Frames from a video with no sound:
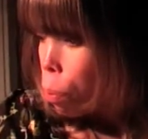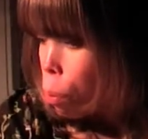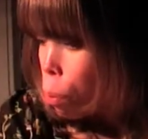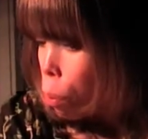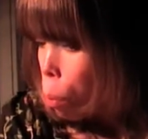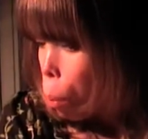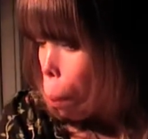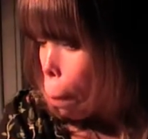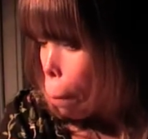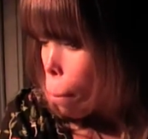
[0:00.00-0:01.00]

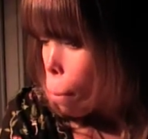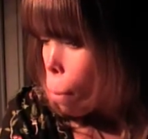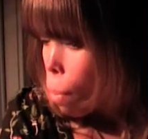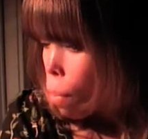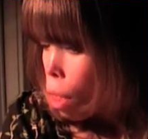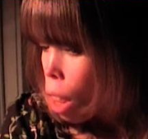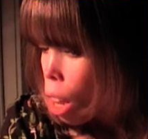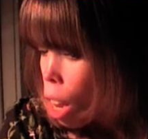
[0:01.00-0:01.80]
(no one is talking)